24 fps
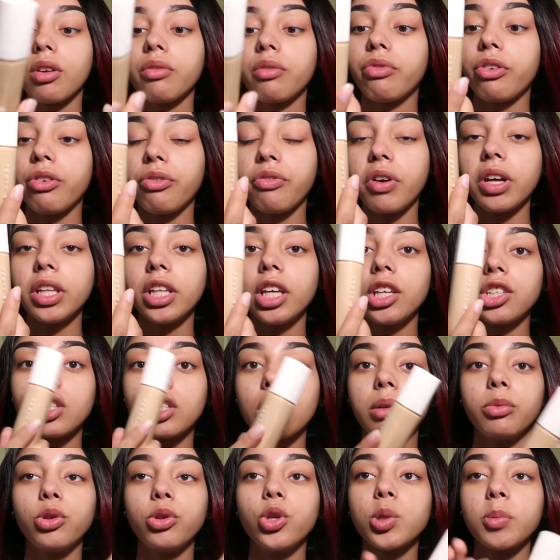for foundation,
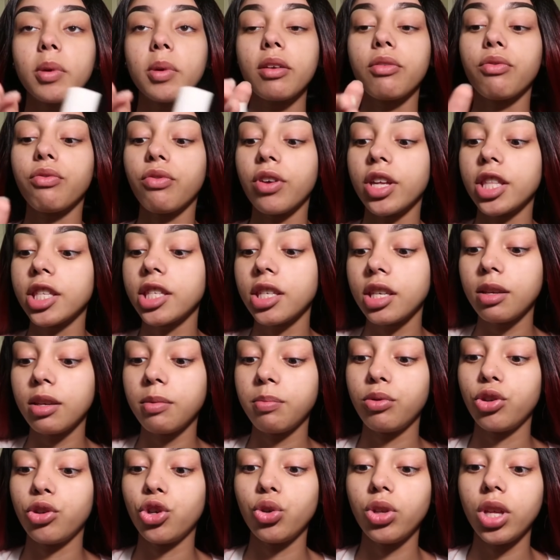I'm using my
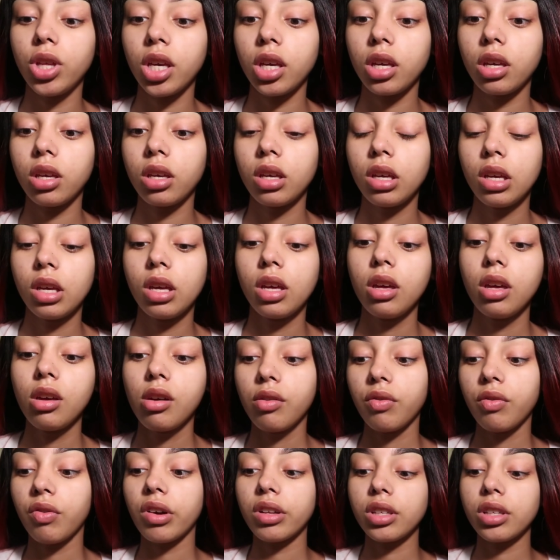Fenty Beauty
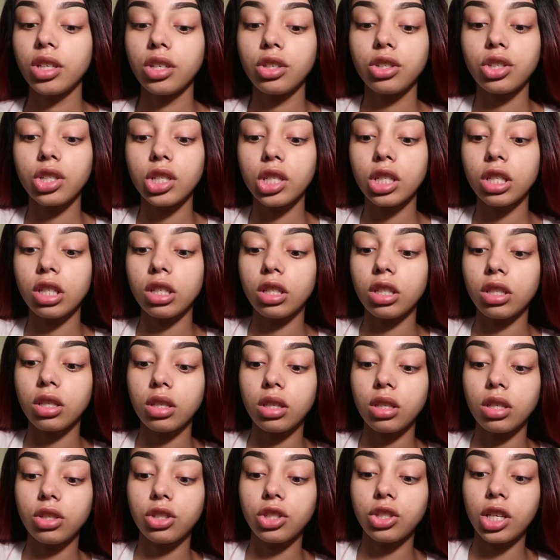foundation and this is
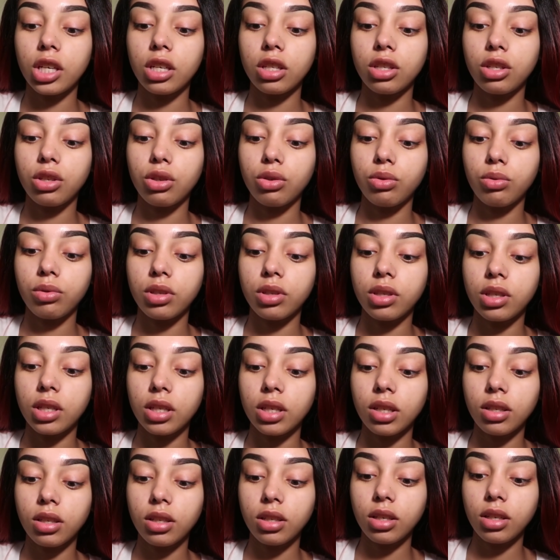in the shade
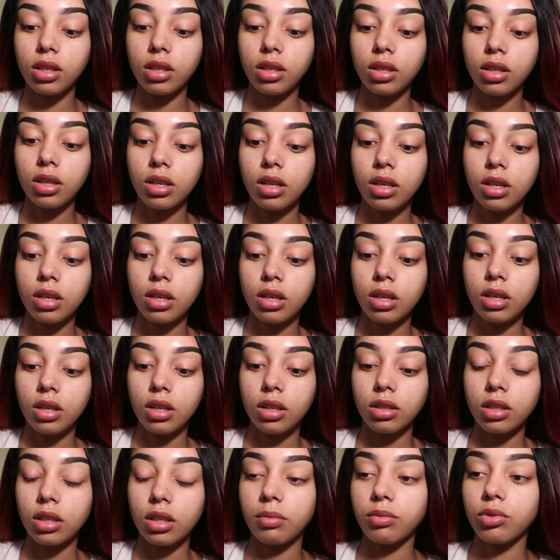260.
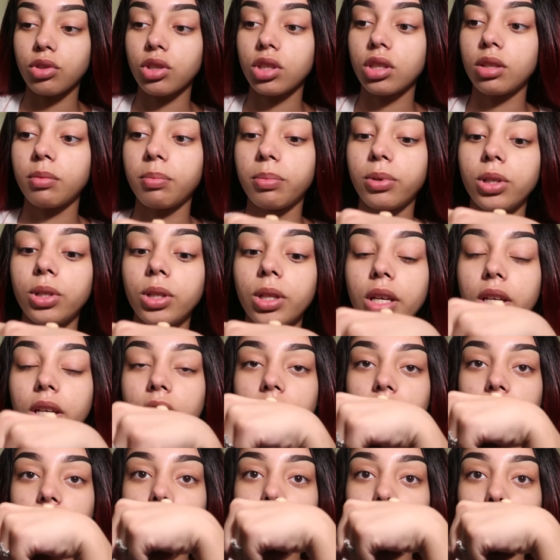So I'm just gonna put
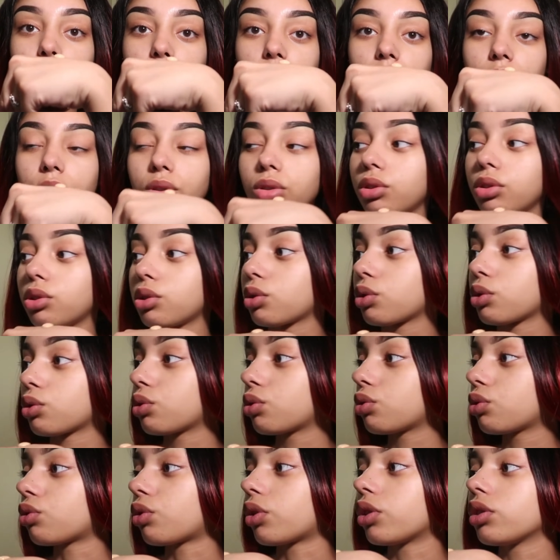like 2 little
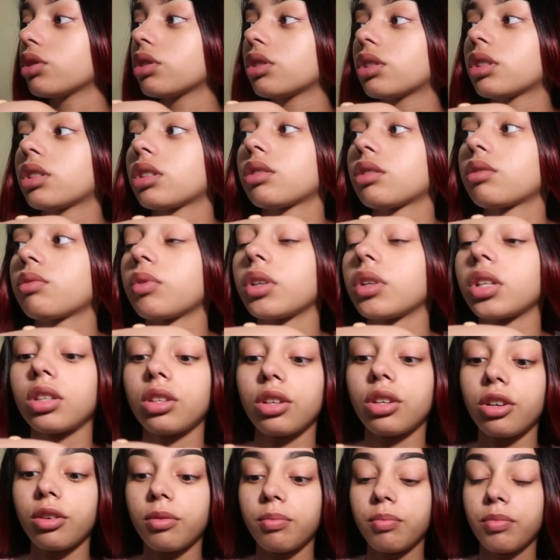squirts right
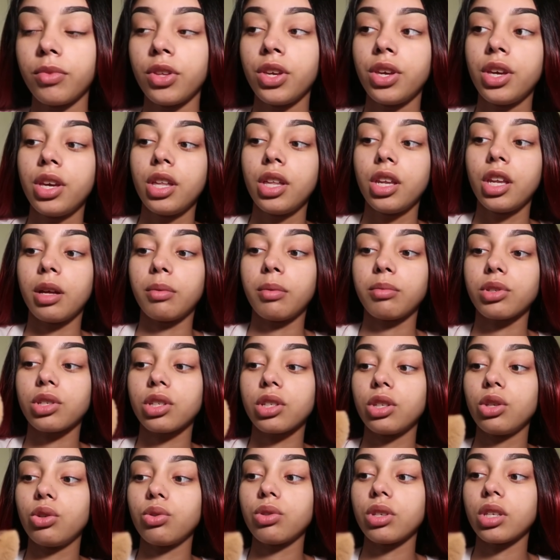there. I'm just
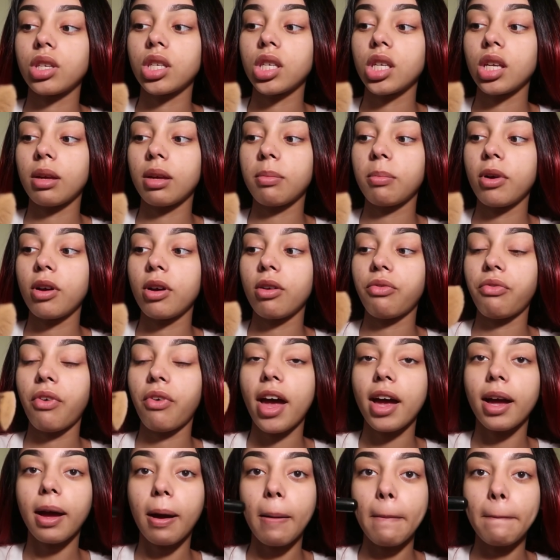gonna use a Sigma
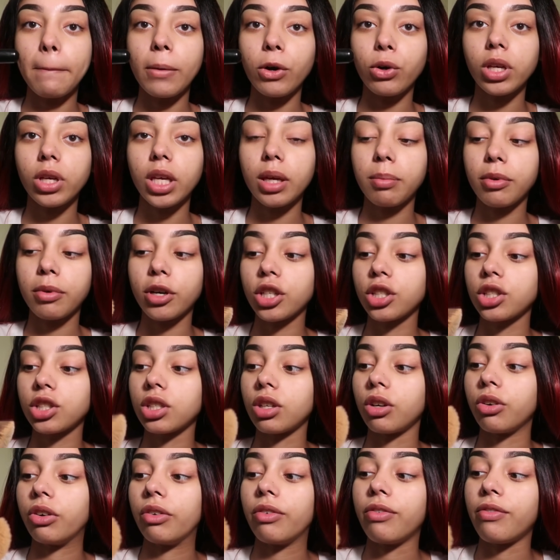fat kabuki brush.
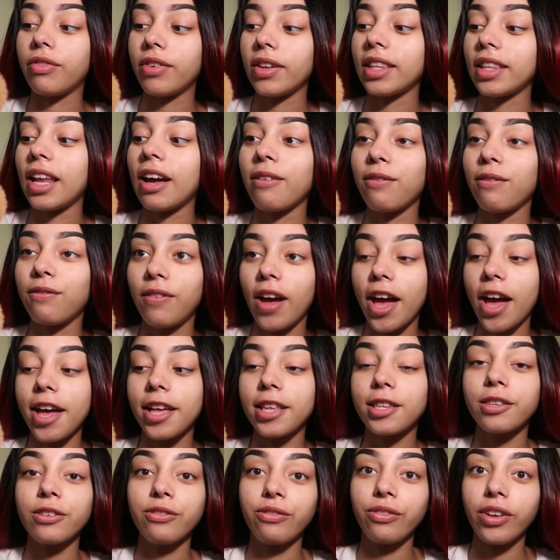Oh, not fat,
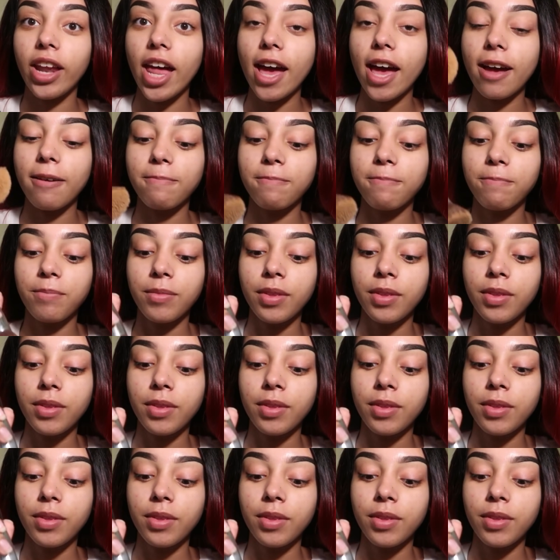it's flat.